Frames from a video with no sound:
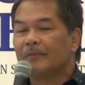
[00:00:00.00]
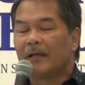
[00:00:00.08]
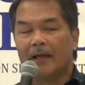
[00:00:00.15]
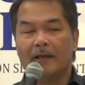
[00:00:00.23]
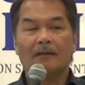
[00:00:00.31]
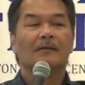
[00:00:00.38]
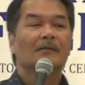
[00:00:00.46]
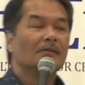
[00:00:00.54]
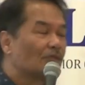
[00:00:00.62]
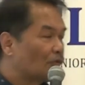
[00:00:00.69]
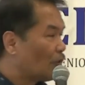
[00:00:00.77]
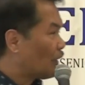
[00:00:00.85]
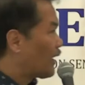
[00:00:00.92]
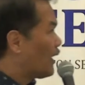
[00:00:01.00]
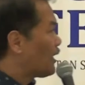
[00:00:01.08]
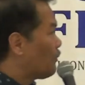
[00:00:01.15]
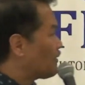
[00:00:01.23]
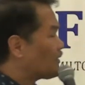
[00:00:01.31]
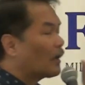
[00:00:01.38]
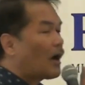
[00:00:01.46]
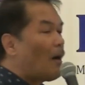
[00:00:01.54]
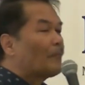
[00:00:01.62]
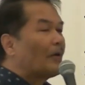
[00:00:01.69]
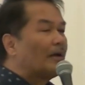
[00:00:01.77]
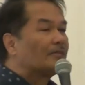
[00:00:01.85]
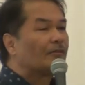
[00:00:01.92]
Okay? So the kingdom is the
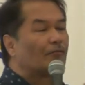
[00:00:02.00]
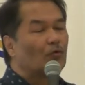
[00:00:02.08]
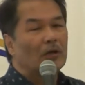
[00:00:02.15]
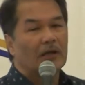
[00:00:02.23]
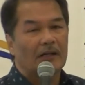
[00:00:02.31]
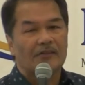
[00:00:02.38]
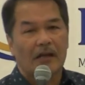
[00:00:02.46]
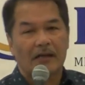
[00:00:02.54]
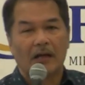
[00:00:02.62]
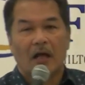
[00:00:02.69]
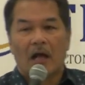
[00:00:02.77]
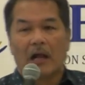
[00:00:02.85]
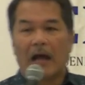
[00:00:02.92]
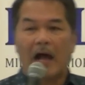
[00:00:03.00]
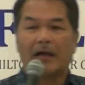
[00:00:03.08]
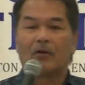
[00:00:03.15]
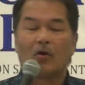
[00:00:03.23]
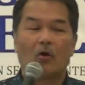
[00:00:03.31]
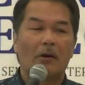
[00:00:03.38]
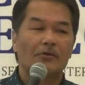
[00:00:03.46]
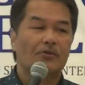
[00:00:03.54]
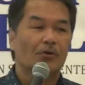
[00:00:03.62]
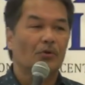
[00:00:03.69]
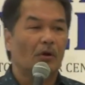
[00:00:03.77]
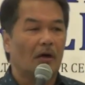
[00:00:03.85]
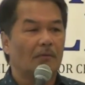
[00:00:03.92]
comprehensive rule and agenda. Now, I don't know about
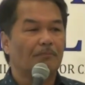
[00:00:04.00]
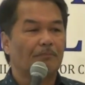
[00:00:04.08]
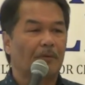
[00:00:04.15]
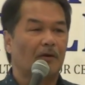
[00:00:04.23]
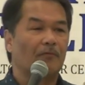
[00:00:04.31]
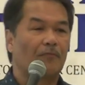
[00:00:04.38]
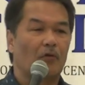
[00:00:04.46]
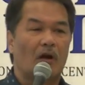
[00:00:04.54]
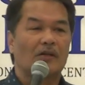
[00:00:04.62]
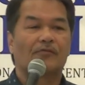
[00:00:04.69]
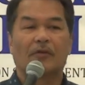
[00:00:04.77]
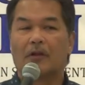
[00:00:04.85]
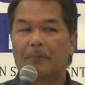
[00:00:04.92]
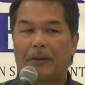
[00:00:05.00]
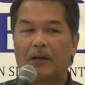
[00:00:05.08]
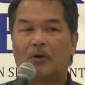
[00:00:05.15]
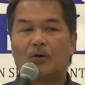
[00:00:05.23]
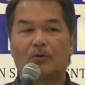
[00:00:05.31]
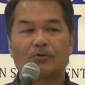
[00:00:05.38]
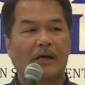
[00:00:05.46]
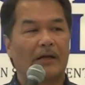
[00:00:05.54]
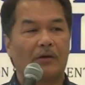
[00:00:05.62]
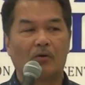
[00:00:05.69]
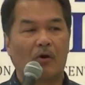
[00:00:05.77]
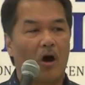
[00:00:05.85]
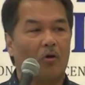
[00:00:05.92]
you, uh, uh, for us Filipinos, I
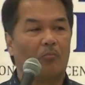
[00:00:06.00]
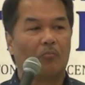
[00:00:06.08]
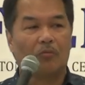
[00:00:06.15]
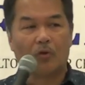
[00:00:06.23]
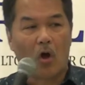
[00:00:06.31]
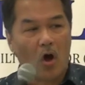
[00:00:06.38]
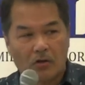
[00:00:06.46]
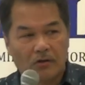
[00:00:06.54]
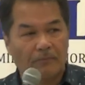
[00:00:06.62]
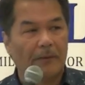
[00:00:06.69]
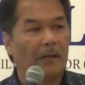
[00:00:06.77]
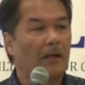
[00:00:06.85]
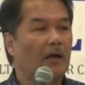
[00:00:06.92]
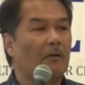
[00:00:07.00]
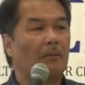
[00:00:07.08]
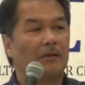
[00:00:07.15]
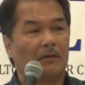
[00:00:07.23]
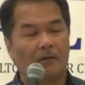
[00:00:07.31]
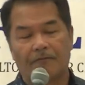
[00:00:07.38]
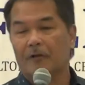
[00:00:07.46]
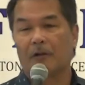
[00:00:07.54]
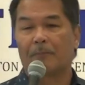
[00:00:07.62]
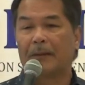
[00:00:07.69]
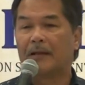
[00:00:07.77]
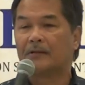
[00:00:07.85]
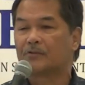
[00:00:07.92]
don't know how long you've been here, but in the
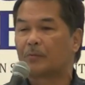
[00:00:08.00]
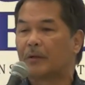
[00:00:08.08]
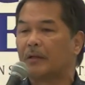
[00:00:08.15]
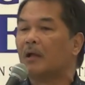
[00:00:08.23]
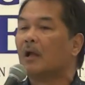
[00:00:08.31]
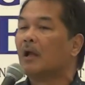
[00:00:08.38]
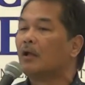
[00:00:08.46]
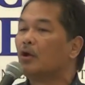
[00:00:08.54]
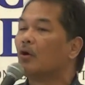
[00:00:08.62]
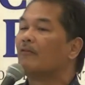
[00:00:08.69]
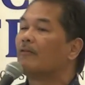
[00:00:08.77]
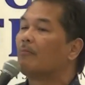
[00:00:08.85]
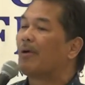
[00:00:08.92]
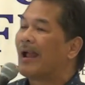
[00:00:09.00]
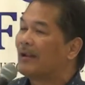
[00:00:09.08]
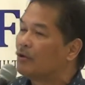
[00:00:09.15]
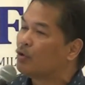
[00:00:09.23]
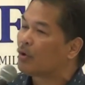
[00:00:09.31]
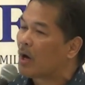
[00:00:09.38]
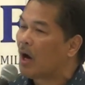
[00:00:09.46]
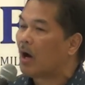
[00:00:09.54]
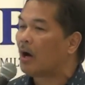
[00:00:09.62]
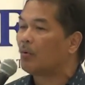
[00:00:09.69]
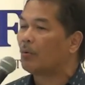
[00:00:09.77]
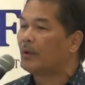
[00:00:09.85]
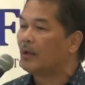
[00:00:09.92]
Philippines, when you have a brand new
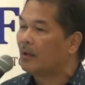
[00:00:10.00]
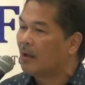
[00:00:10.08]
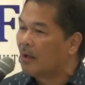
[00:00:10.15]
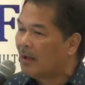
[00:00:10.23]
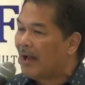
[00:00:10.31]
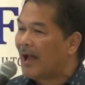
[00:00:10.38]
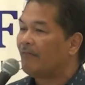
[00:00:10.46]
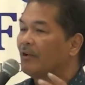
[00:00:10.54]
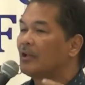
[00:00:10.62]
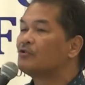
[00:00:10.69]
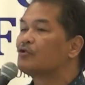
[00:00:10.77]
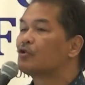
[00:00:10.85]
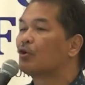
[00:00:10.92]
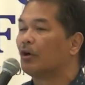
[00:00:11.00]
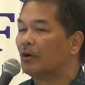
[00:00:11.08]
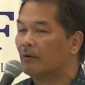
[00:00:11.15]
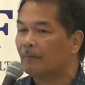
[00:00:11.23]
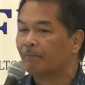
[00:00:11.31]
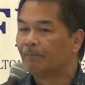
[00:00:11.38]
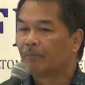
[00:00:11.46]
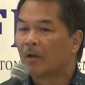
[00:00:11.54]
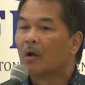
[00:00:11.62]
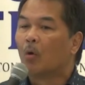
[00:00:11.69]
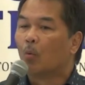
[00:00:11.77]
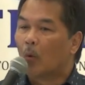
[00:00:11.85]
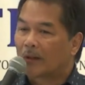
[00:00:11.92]
car, we have it insured.
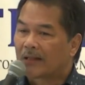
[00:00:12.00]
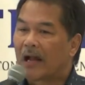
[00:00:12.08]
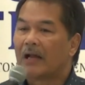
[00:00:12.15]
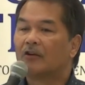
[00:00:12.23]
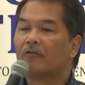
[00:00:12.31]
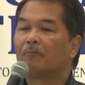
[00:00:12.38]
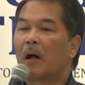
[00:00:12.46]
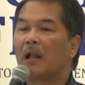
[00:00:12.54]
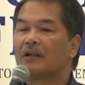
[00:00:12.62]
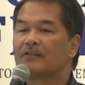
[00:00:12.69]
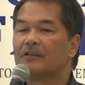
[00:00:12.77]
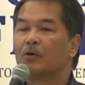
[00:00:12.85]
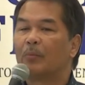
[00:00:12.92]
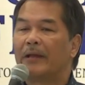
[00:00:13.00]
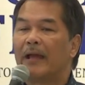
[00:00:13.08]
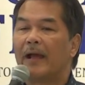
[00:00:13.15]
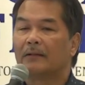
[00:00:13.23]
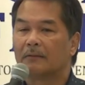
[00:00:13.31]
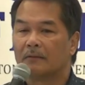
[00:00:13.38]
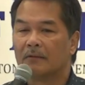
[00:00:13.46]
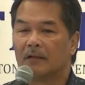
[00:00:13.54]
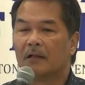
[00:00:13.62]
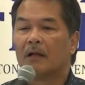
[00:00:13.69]
What kind of policy do we get?